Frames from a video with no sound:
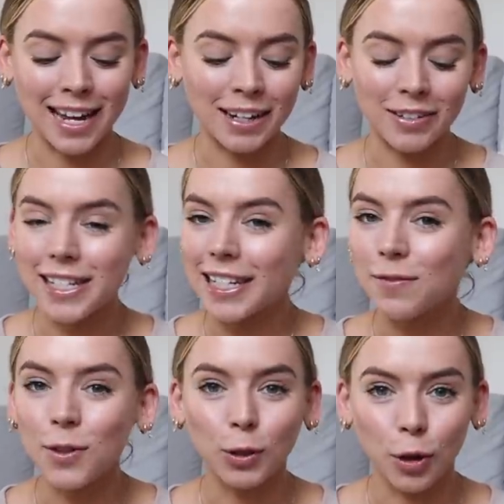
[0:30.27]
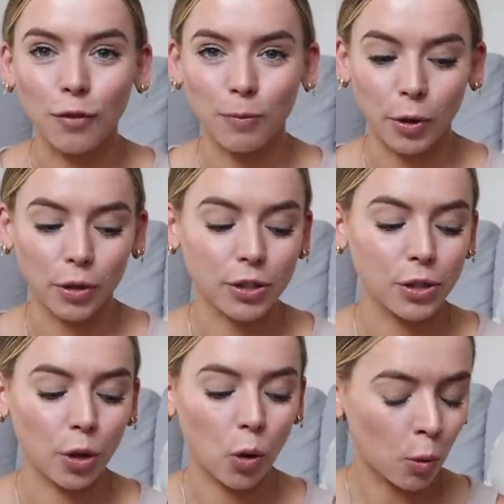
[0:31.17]
and I received a lot of books,
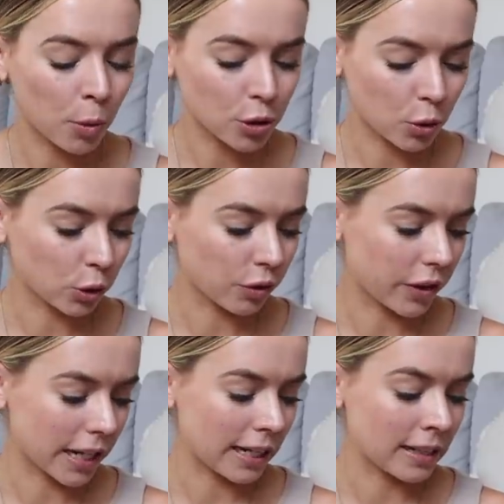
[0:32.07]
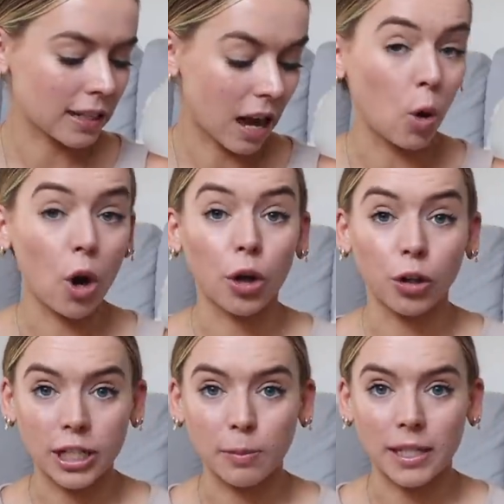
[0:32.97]
so almost all of these were
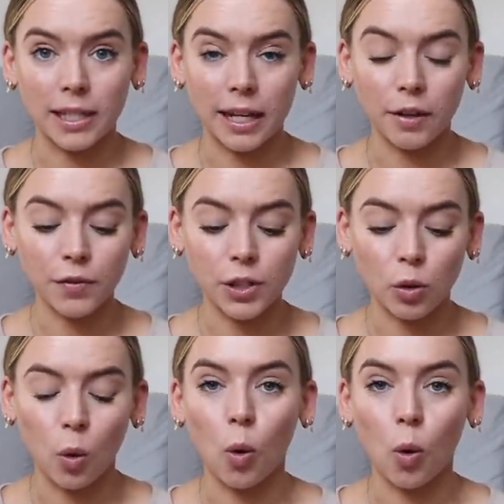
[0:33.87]
Christmas gifts,